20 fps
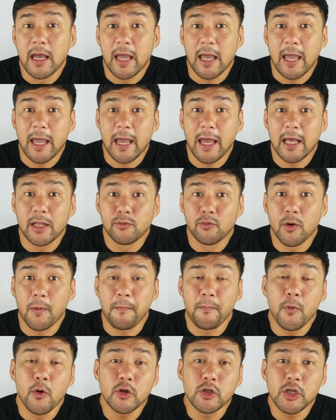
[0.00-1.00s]
And
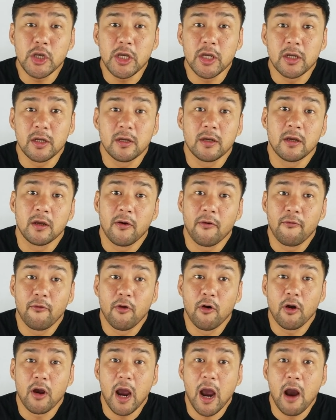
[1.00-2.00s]
we're pushing
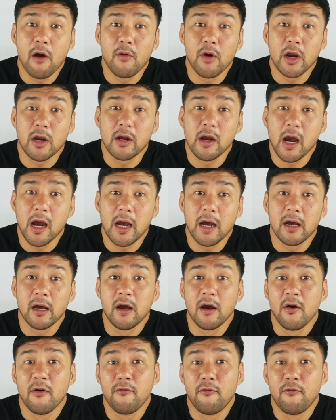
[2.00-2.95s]
for our uh,